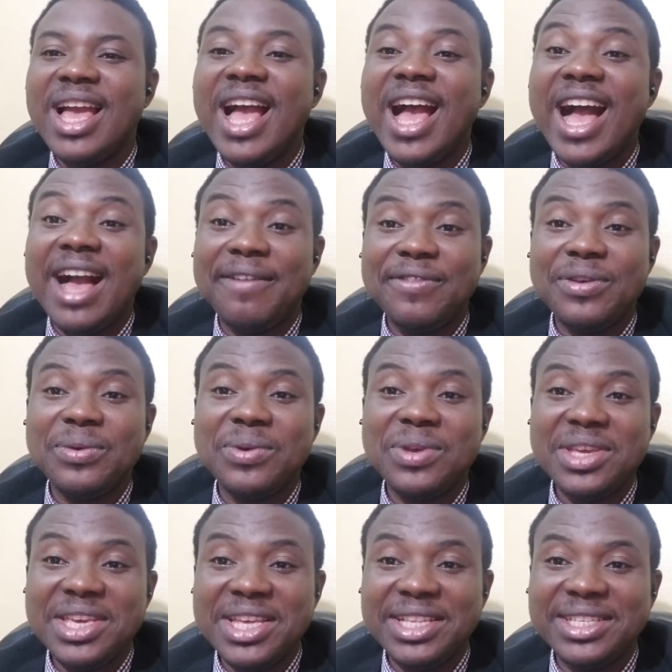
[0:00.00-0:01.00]
Have
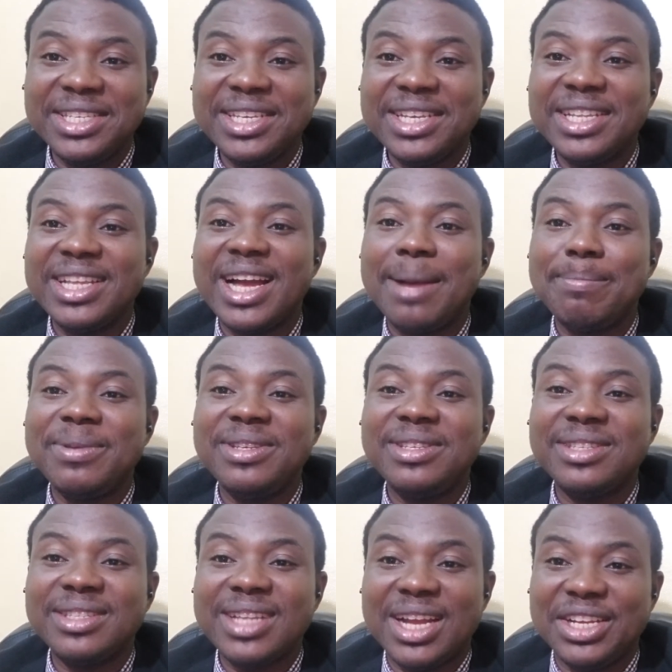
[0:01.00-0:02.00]
you eaten a
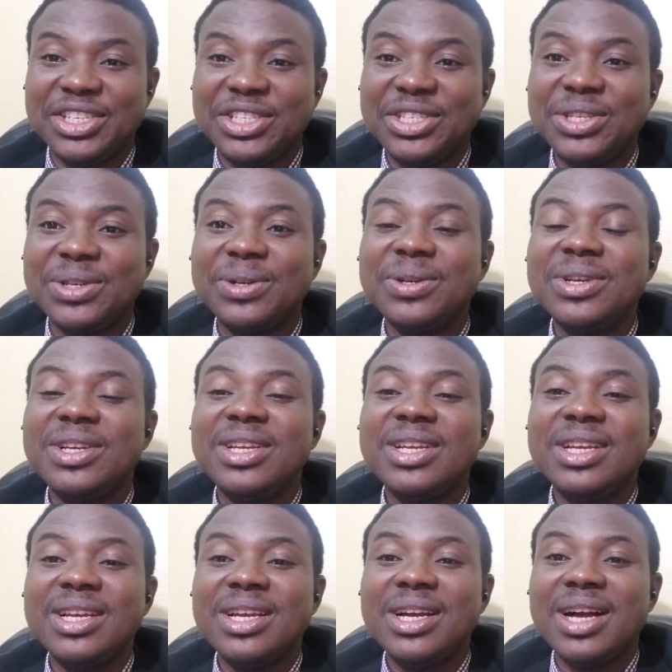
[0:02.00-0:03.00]
pistachio
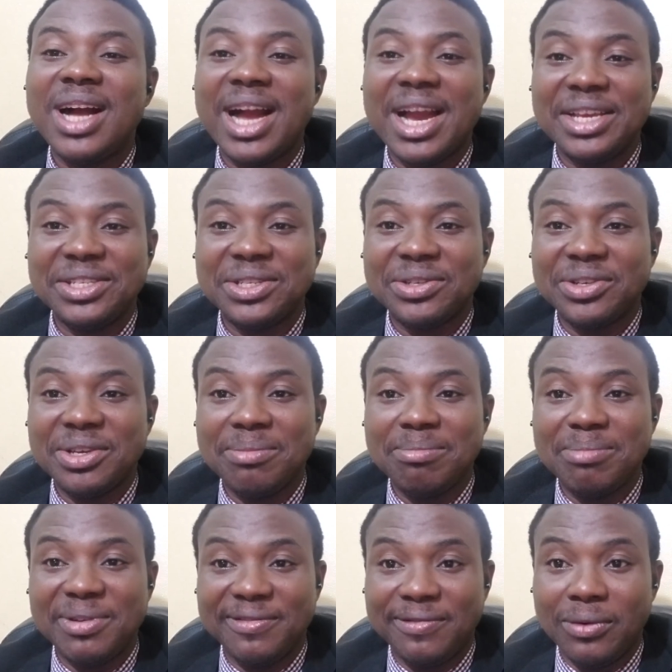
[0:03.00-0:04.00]
ice
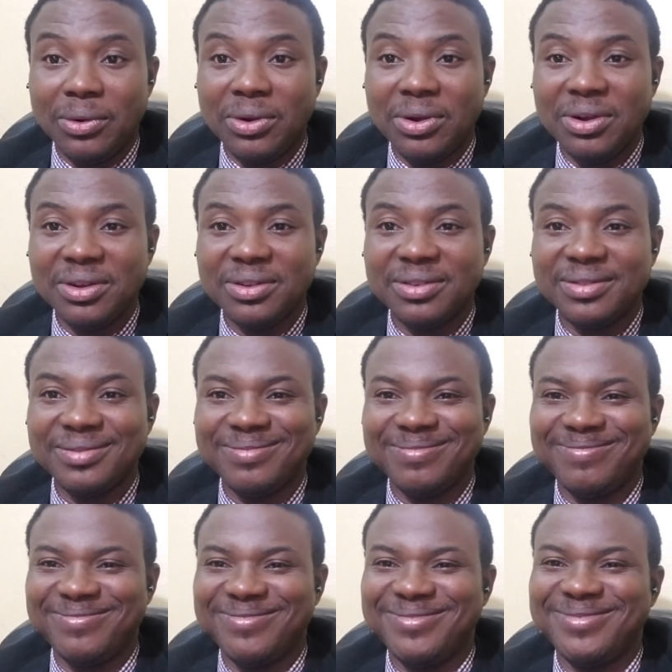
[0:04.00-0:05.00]
cream before?
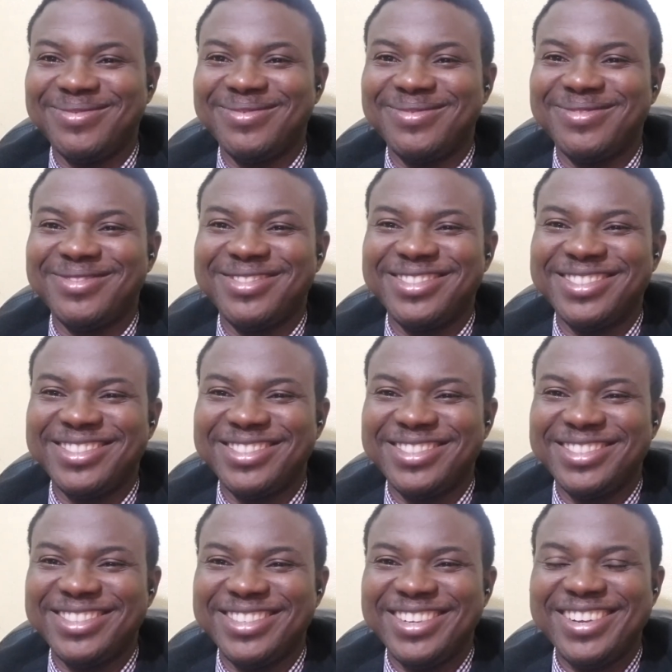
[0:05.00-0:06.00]

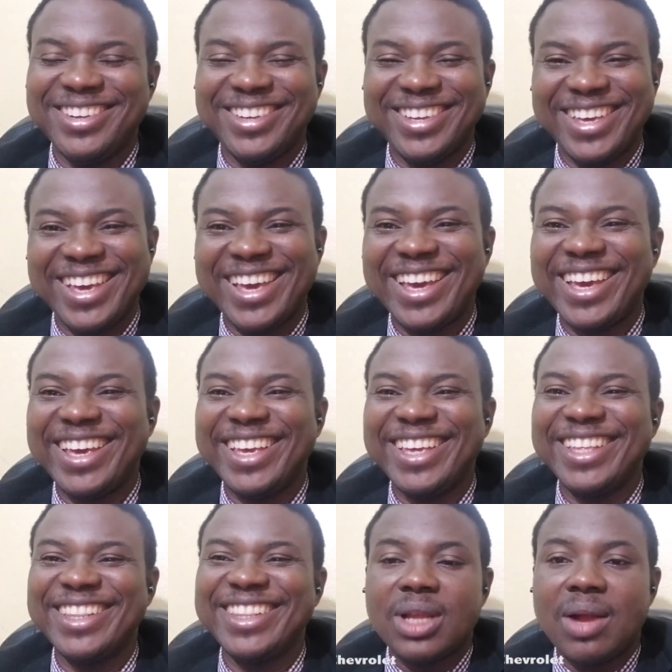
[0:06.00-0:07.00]

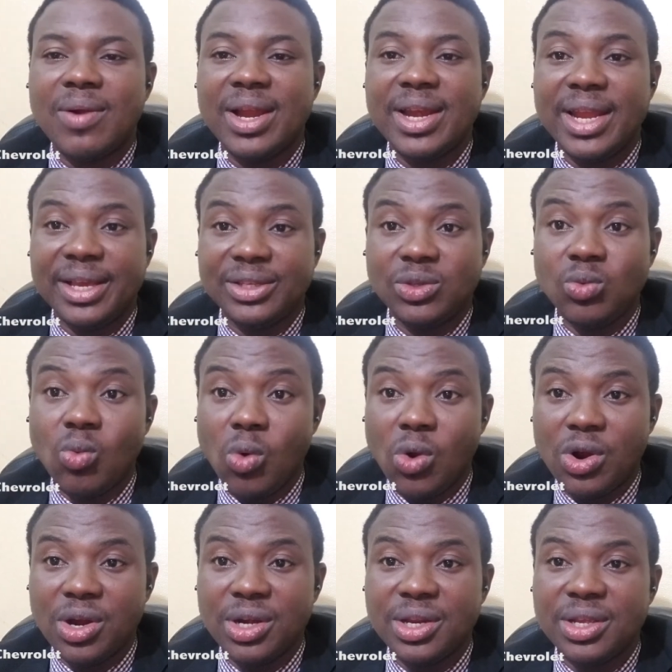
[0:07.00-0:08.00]
Okay, our next
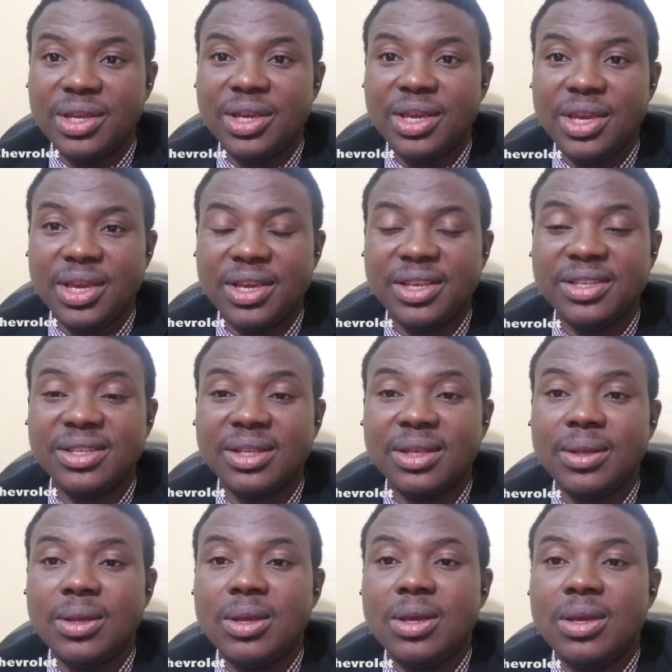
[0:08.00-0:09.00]
word
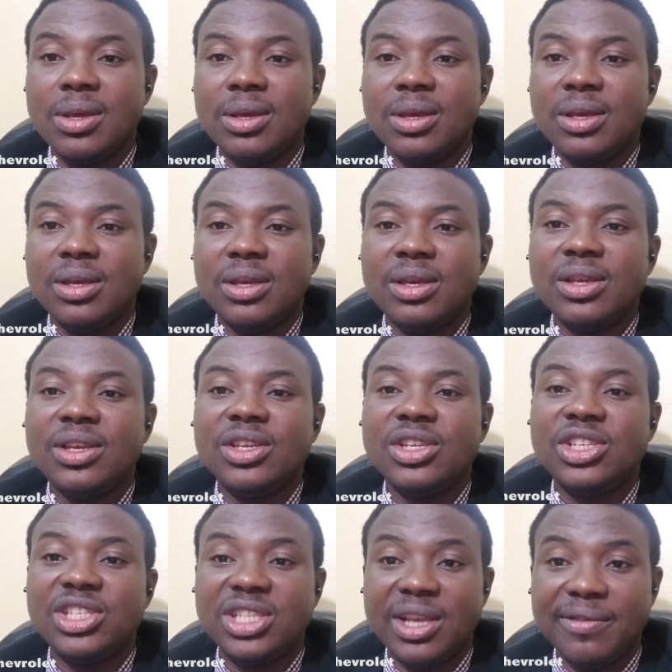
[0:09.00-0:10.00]
is
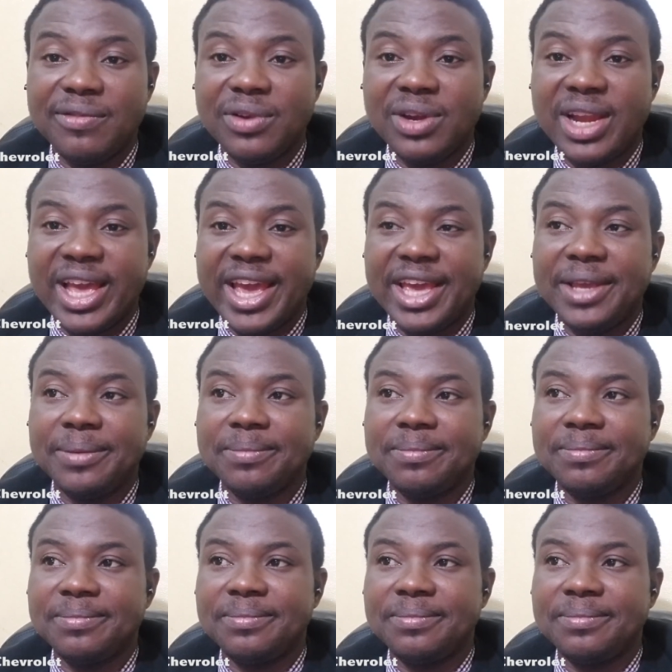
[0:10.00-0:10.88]
Chevrolet.